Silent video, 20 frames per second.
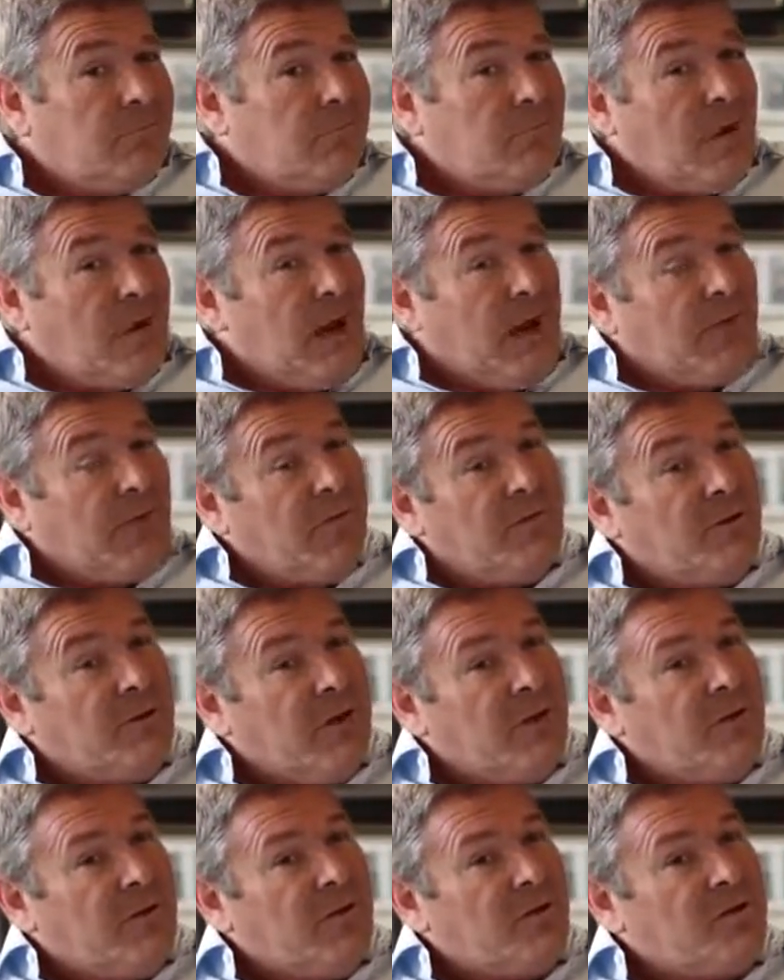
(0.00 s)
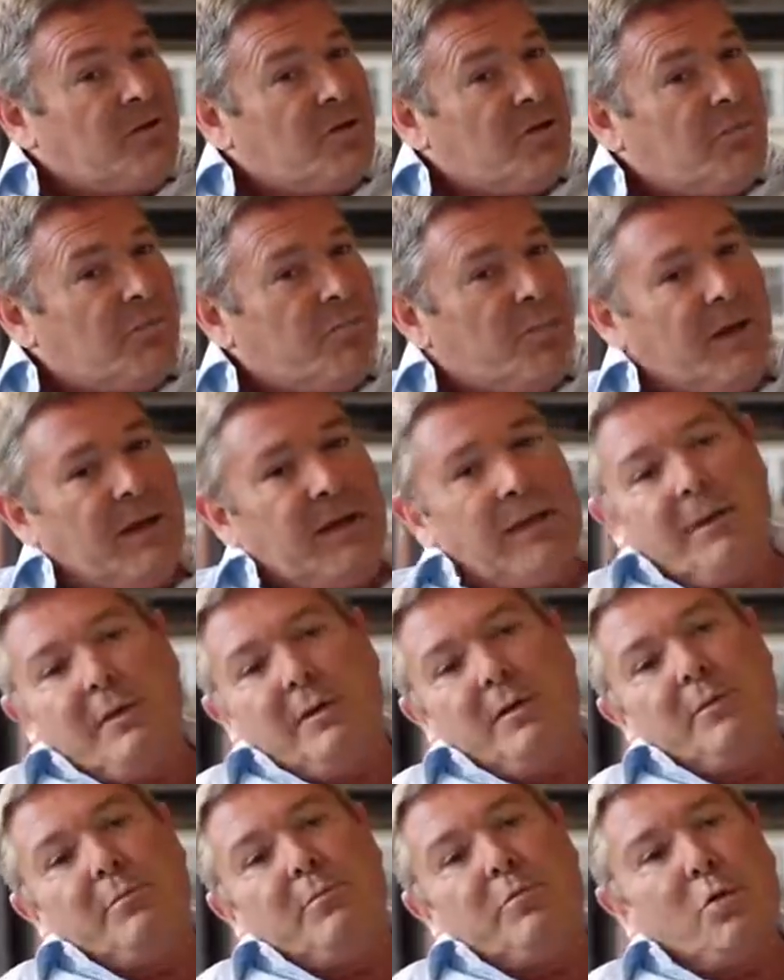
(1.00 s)
I don't think there is a big
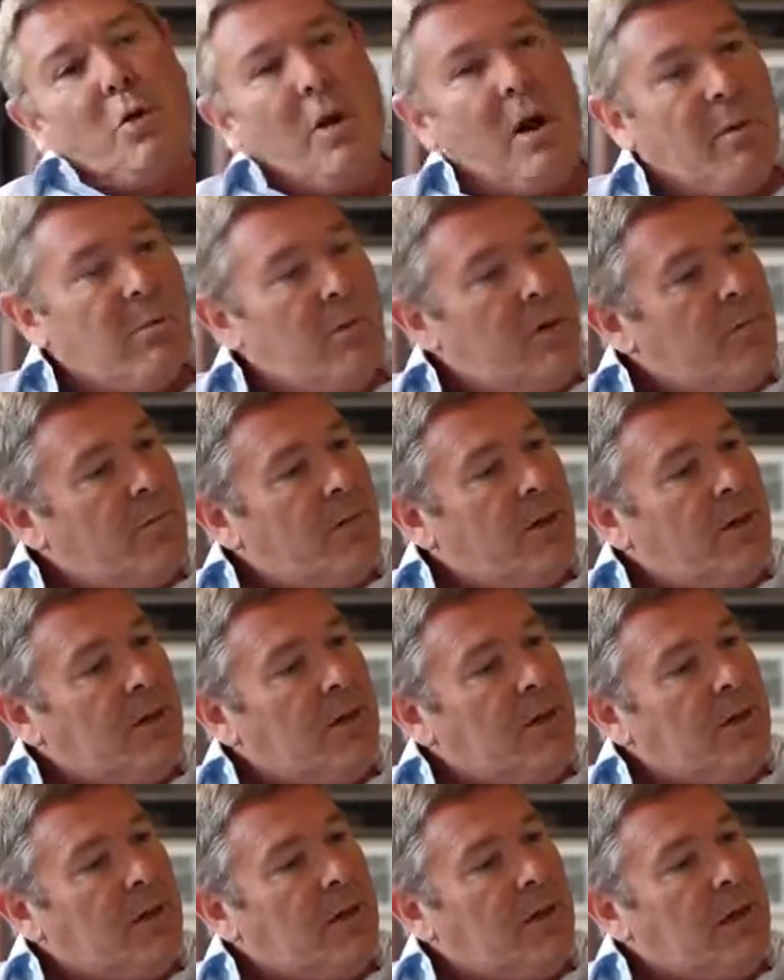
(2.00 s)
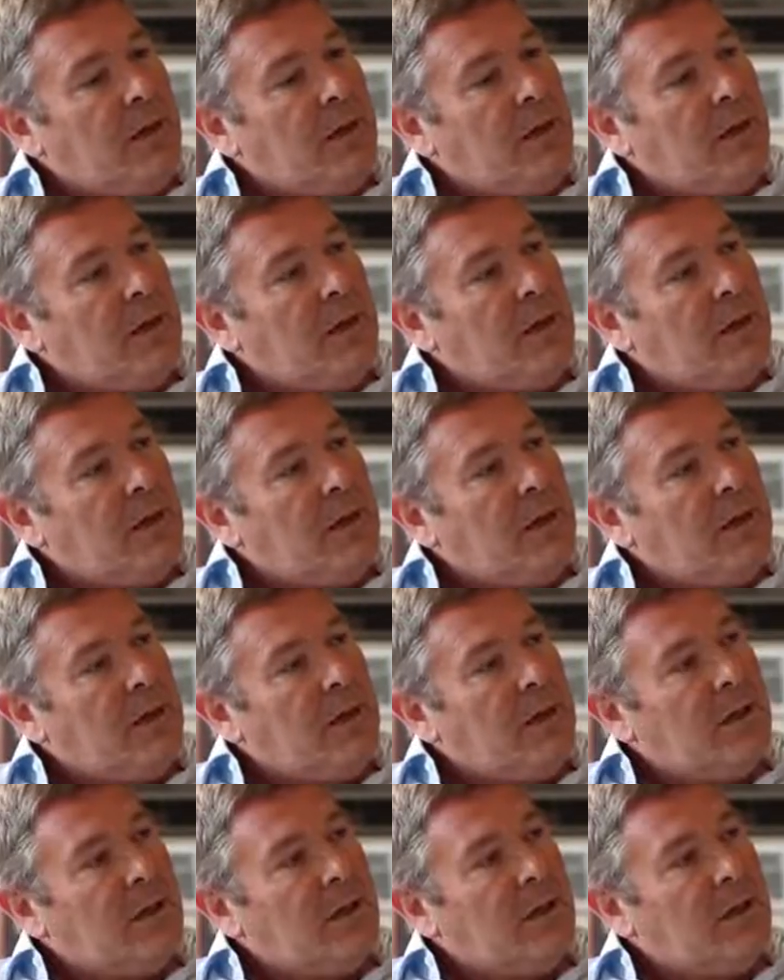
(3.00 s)
problem in
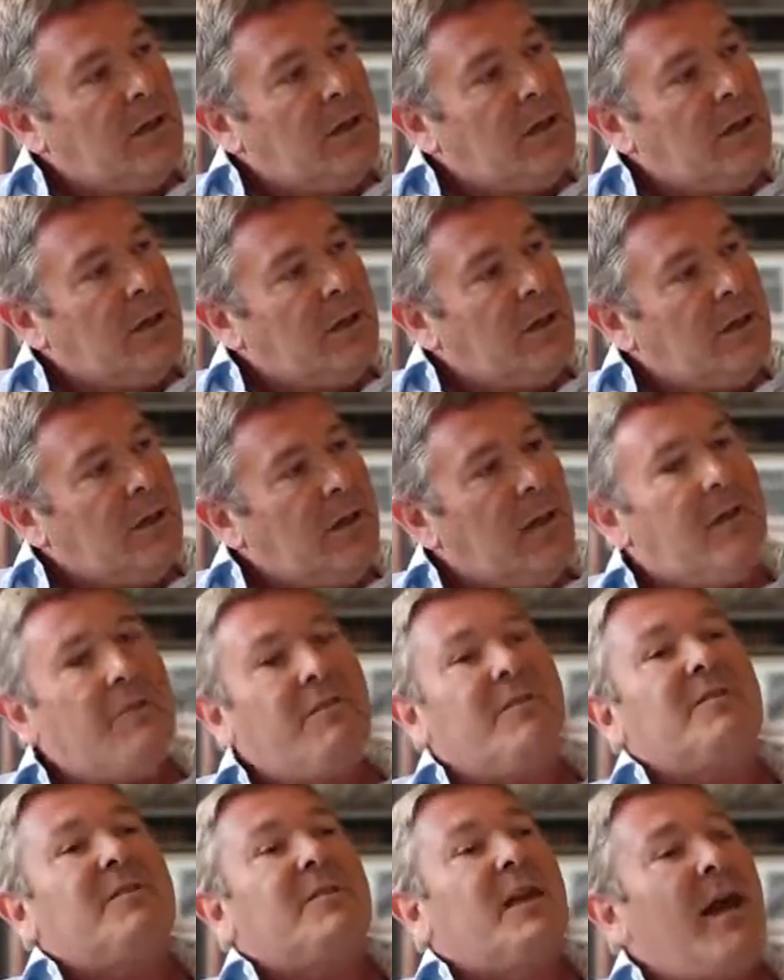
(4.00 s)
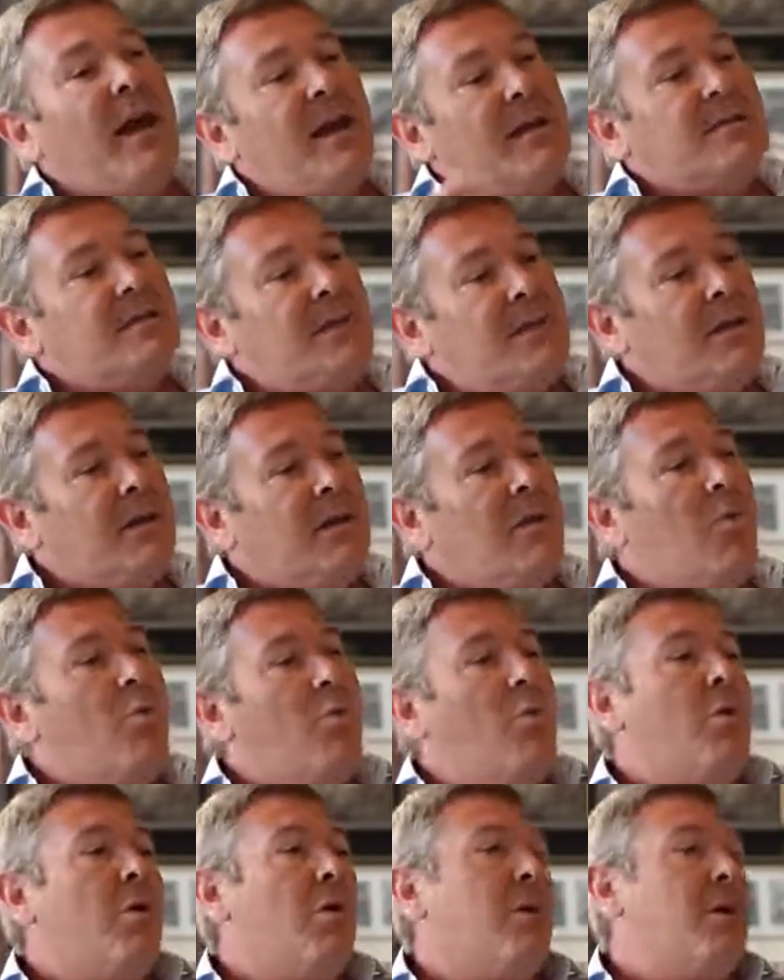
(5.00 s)
emphasizing
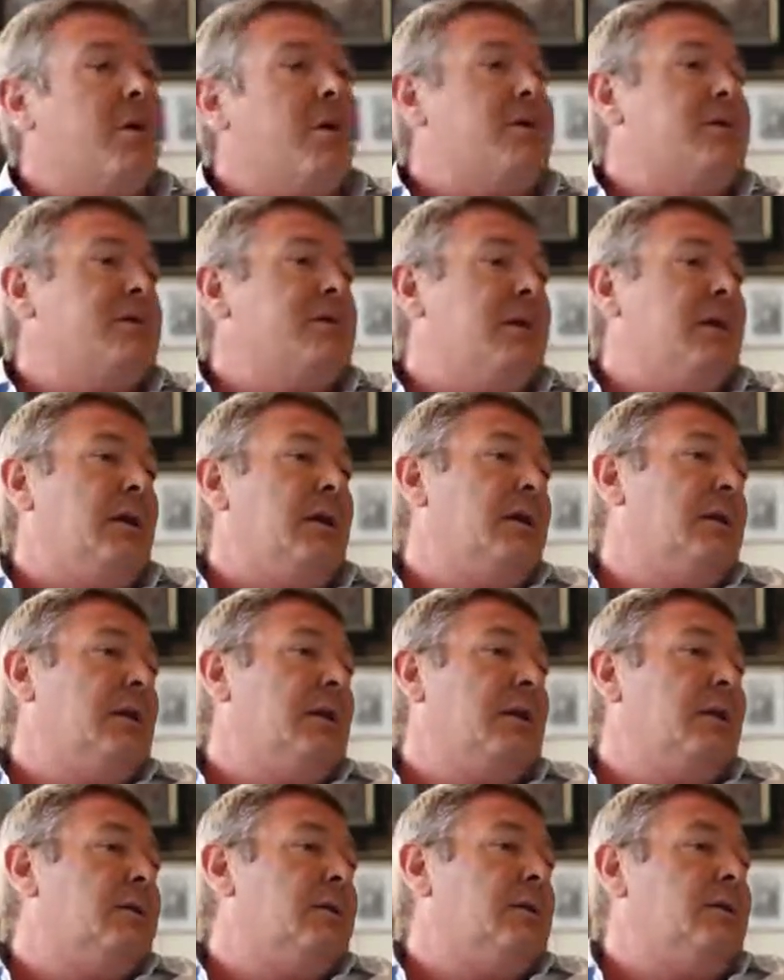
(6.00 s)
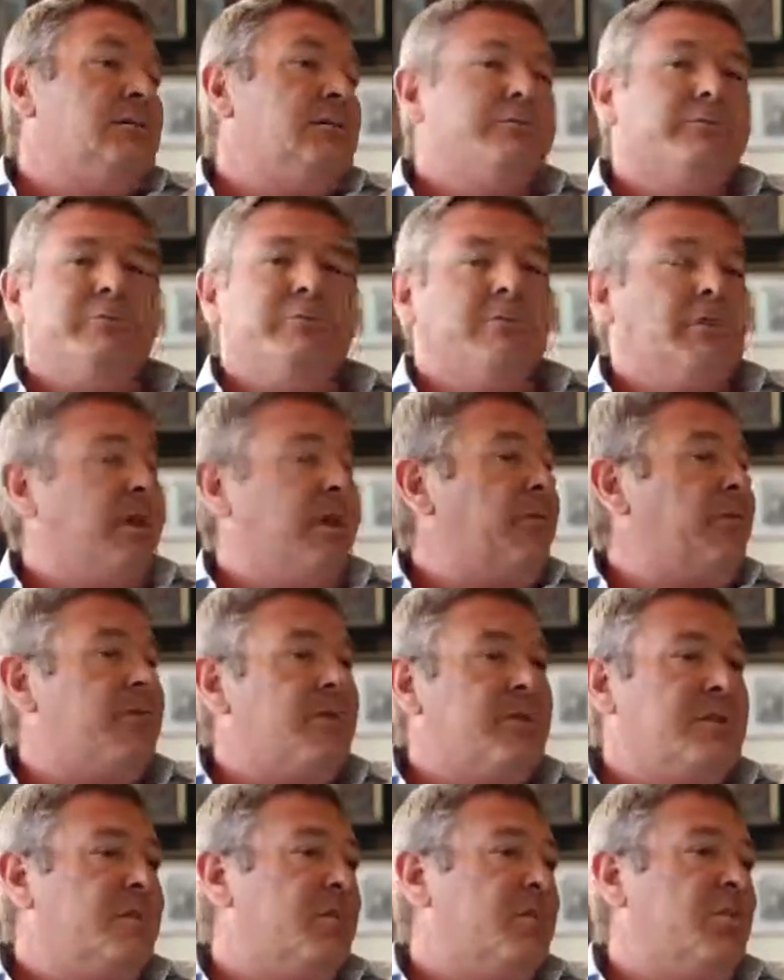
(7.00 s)
what is the
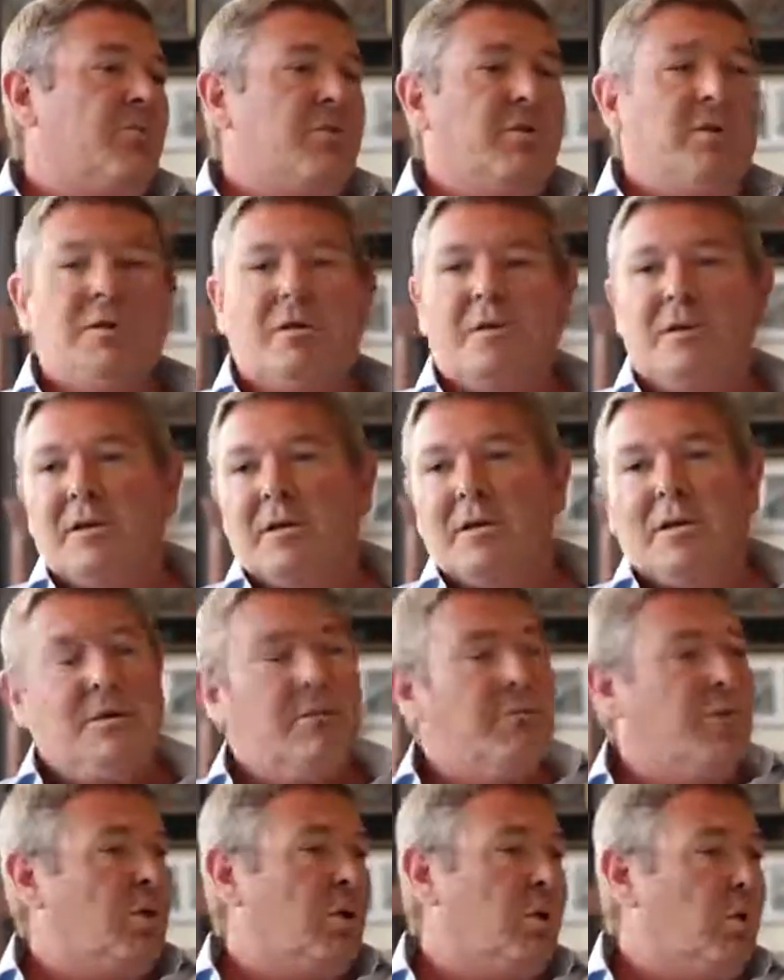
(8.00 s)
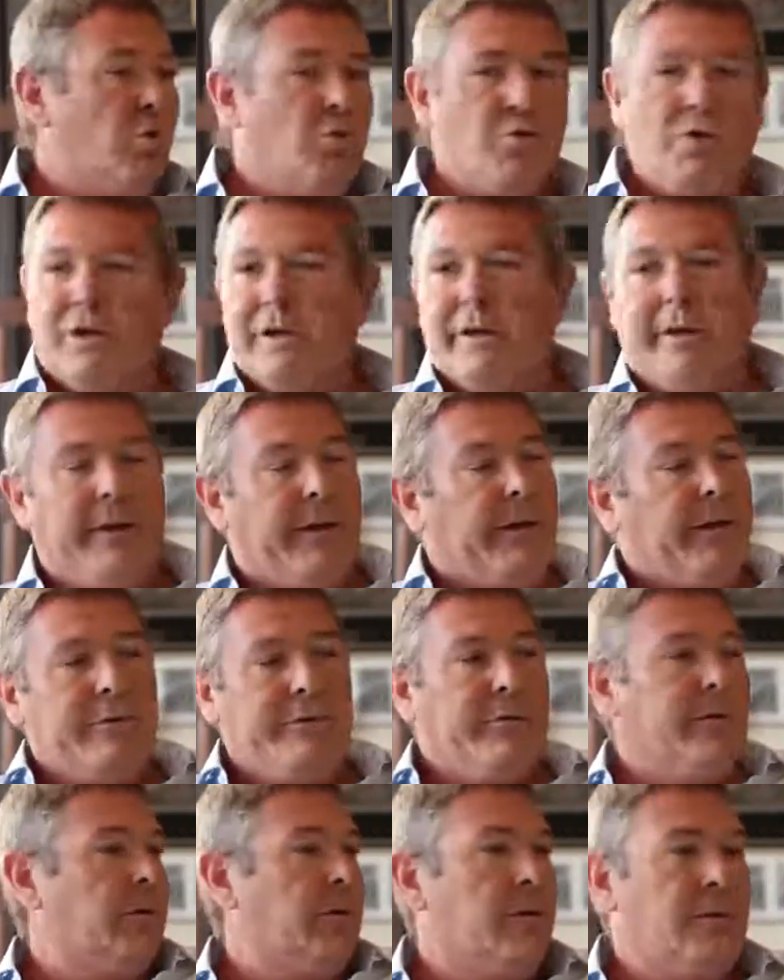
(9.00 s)
difference between Berlucchi
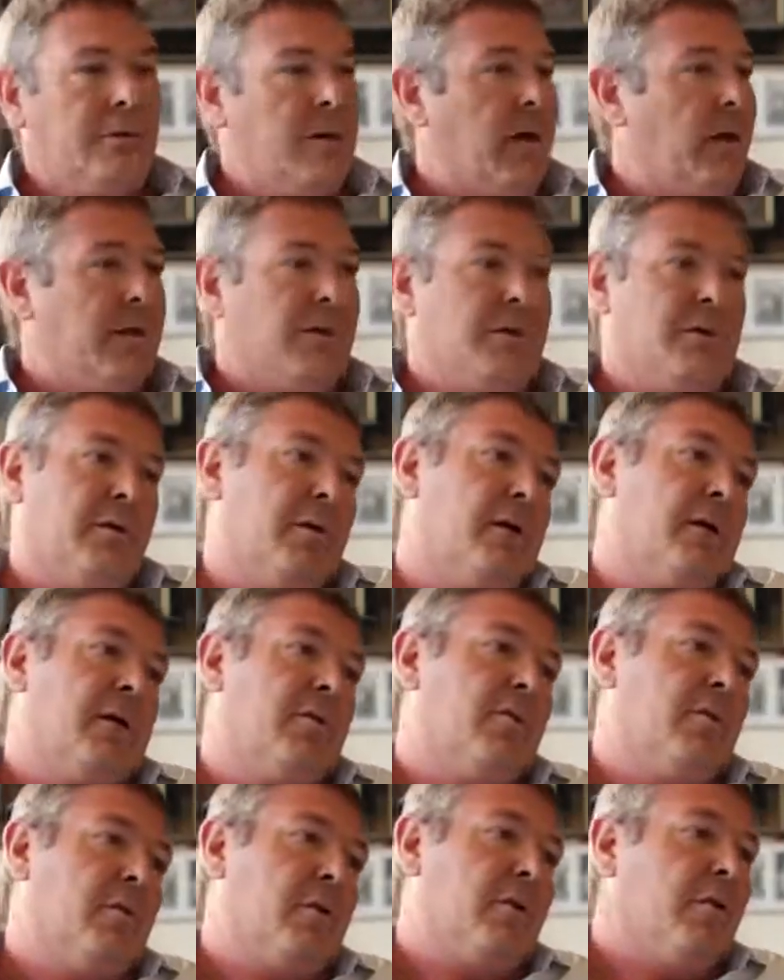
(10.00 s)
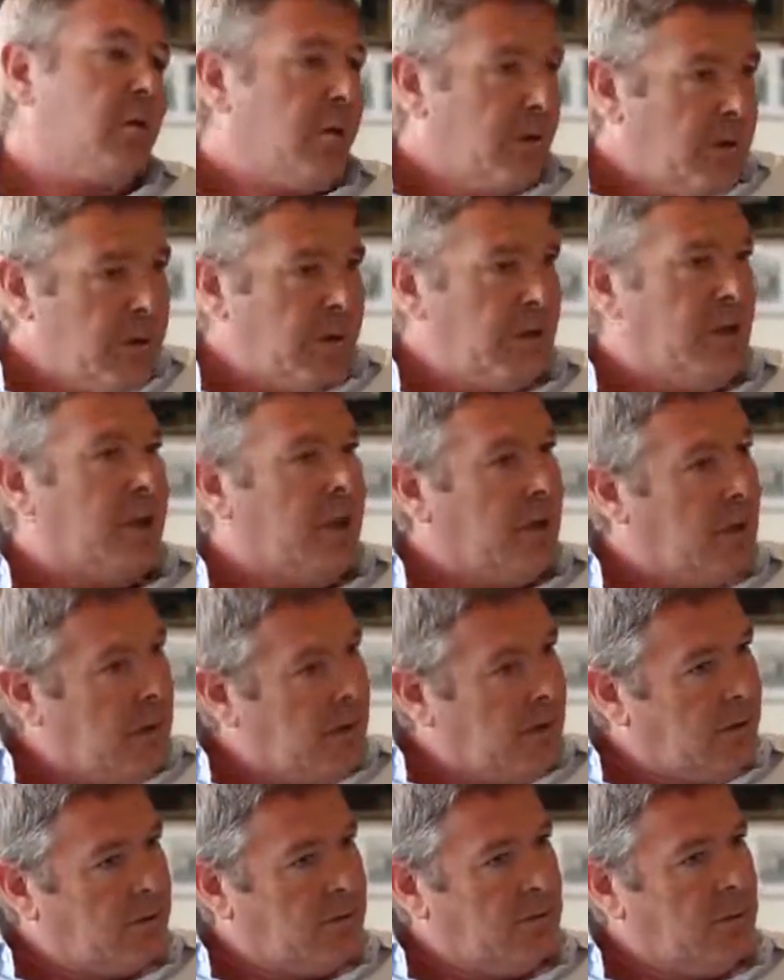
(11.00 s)
and our colleague
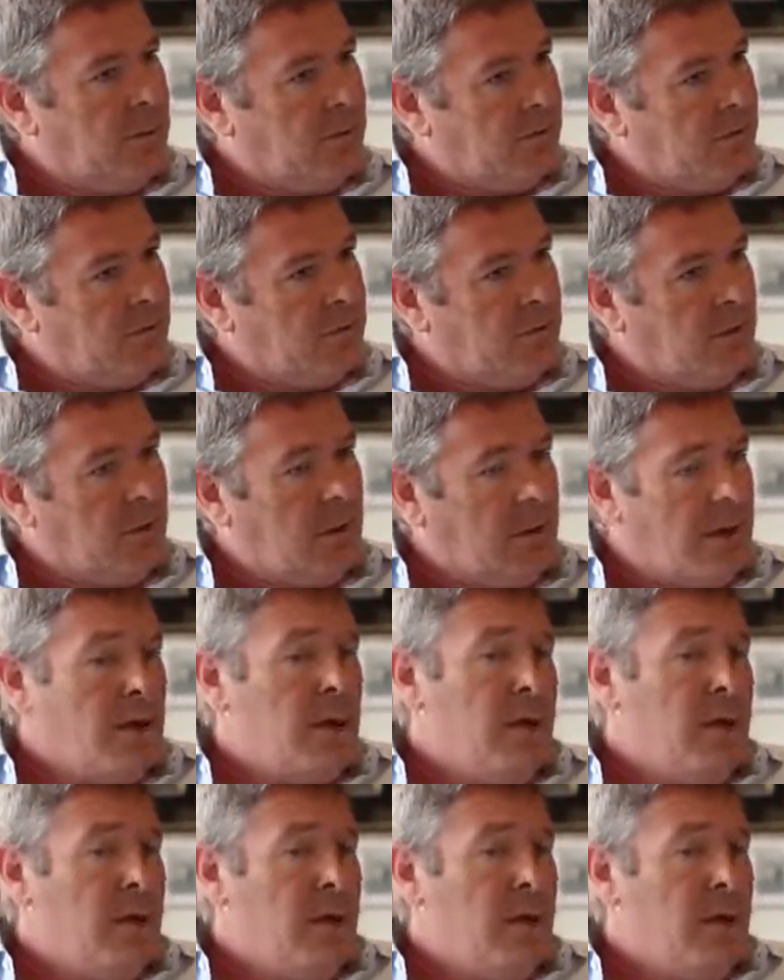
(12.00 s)
in the territory.